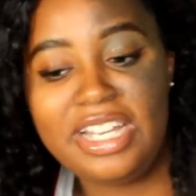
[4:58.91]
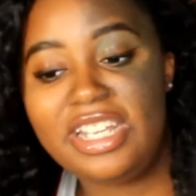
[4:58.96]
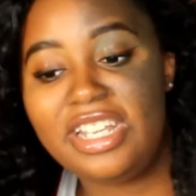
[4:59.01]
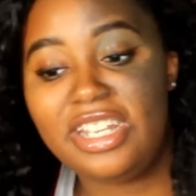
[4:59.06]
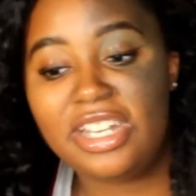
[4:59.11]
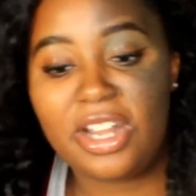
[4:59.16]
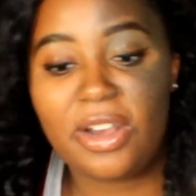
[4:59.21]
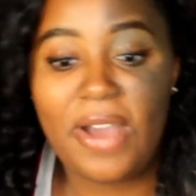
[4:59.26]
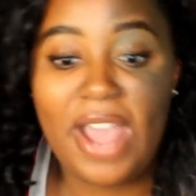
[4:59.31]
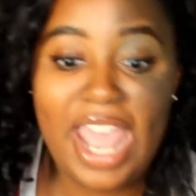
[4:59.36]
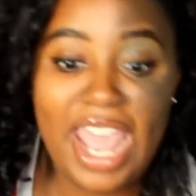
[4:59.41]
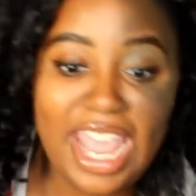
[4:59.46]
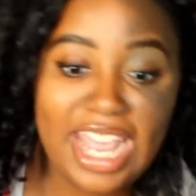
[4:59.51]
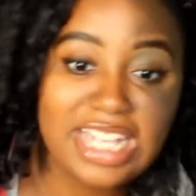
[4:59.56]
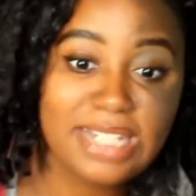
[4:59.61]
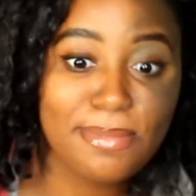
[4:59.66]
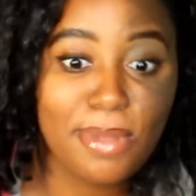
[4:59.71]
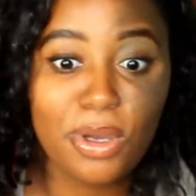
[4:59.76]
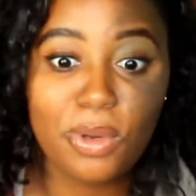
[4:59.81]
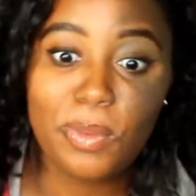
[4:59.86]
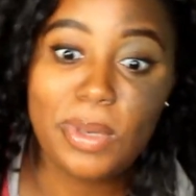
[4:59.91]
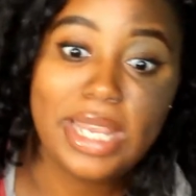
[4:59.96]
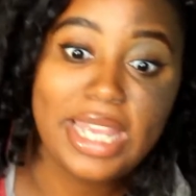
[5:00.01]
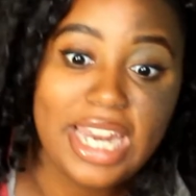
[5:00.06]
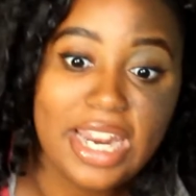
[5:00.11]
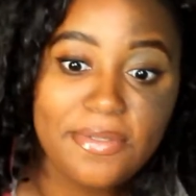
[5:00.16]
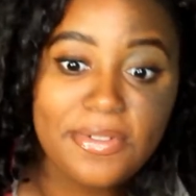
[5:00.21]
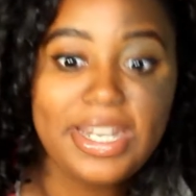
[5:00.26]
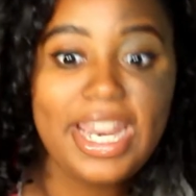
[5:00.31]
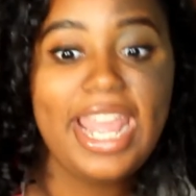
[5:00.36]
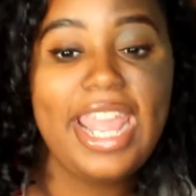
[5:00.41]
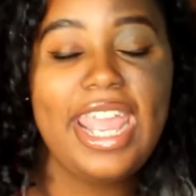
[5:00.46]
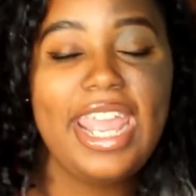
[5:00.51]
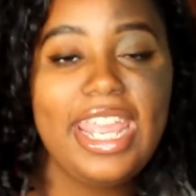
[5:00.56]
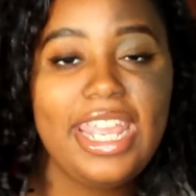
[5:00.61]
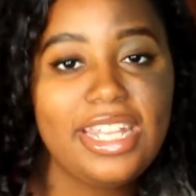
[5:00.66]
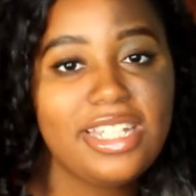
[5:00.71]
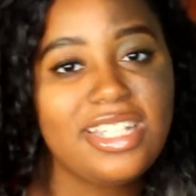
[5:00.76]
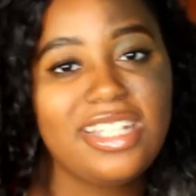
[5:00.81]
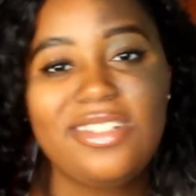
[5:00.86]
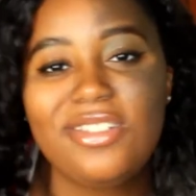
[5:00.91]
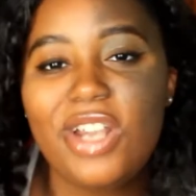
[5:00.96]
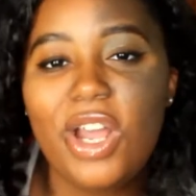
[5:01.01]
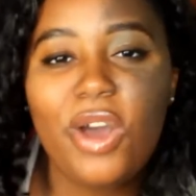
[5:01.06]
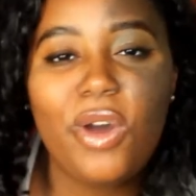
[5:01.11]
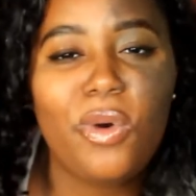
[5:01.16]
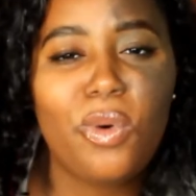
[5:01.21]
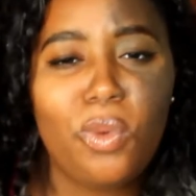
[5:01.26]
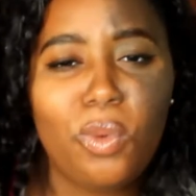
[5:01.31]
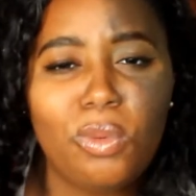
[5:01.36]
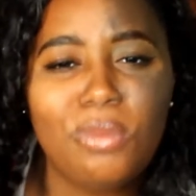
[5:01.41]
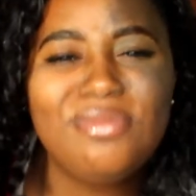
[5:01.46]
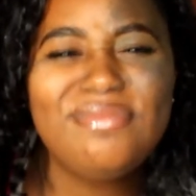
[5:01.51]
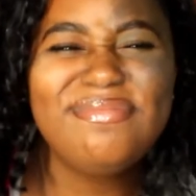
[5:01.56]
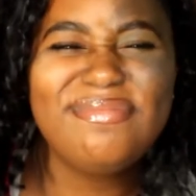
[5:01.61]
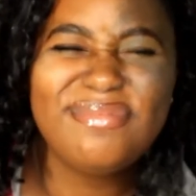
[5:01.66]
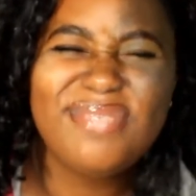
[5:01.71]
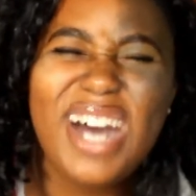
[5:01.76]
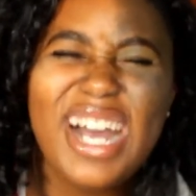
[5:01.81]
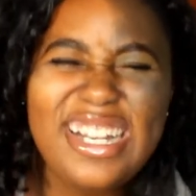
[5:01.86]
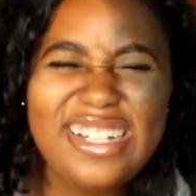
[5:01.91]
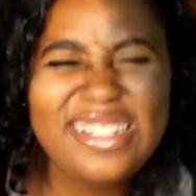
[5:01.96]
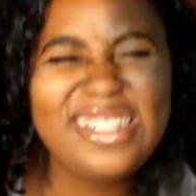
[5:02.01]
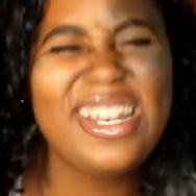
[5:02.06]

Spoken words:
you know, hey, smoke weed every day. It's like, no, what?